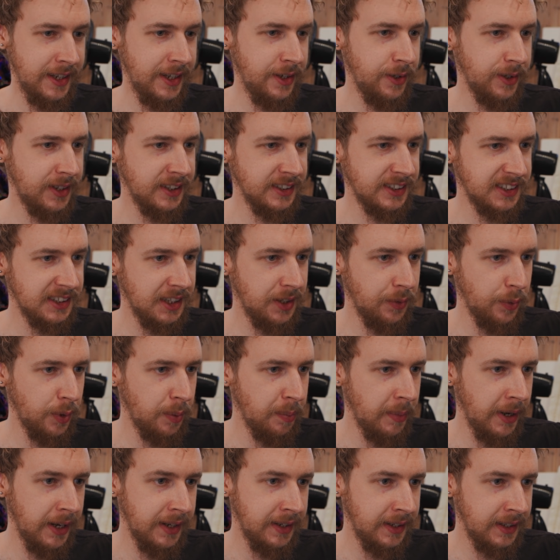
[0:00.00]
and here you can see we're
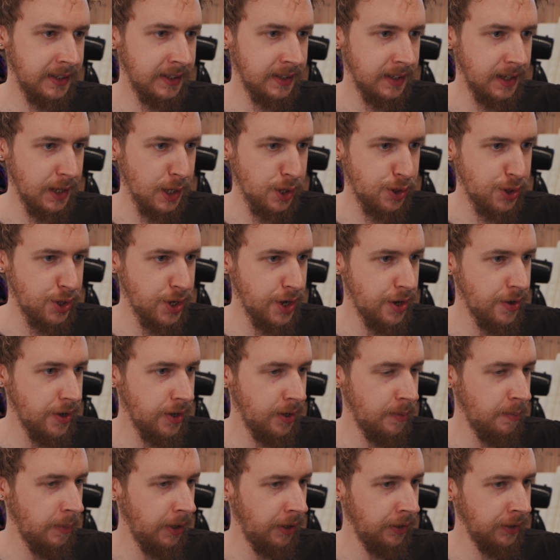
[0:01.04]
mining
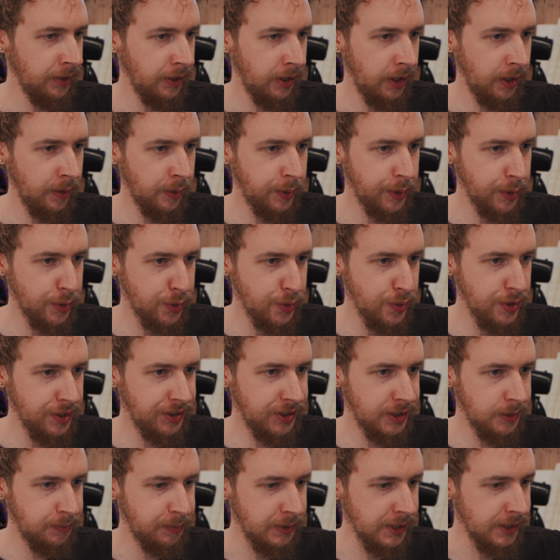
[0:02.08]
Ethereum on our three
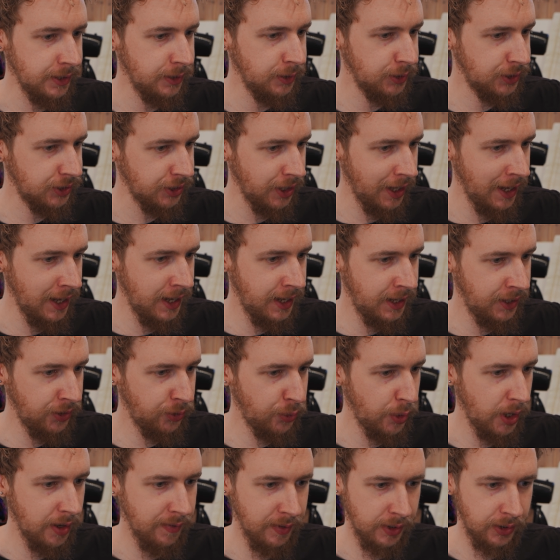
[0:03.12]
G P Us and
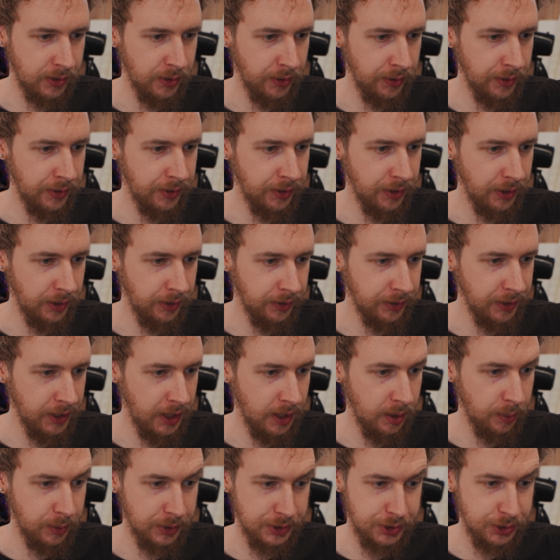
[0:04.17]
Ravencoin on
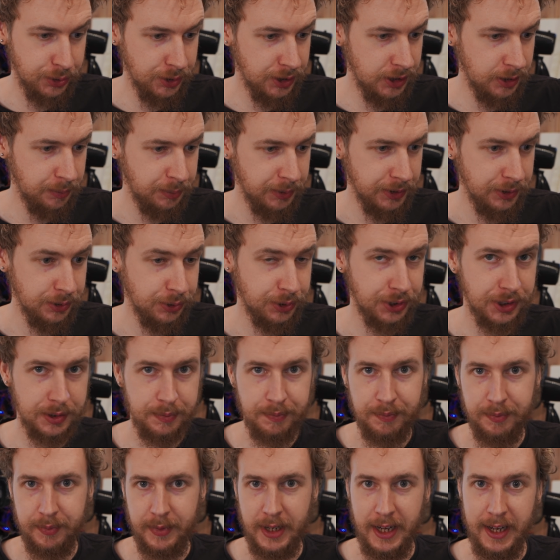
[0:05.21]
our two G P
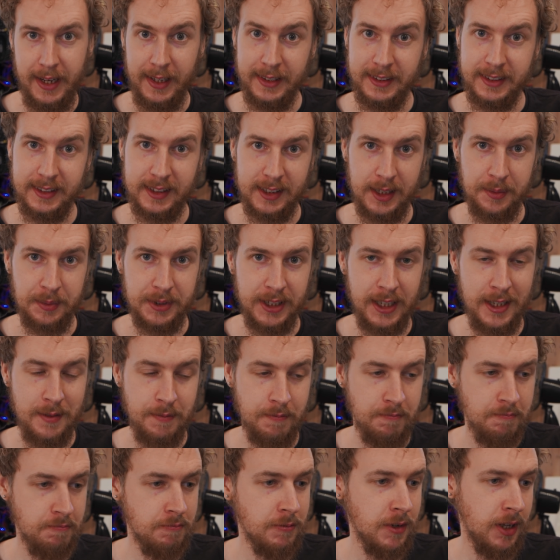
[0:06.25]
Us at the same
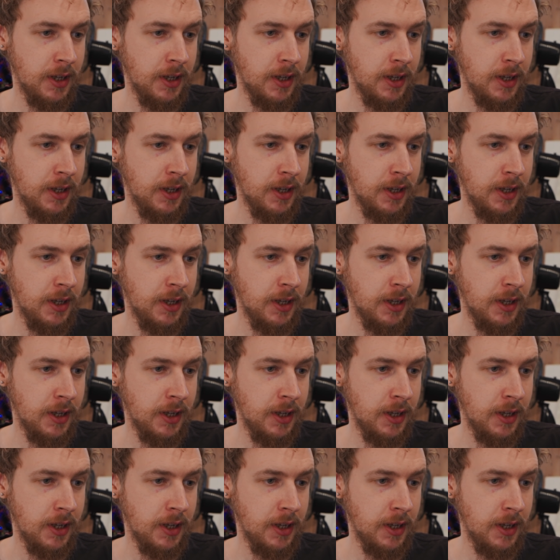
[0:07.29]
time.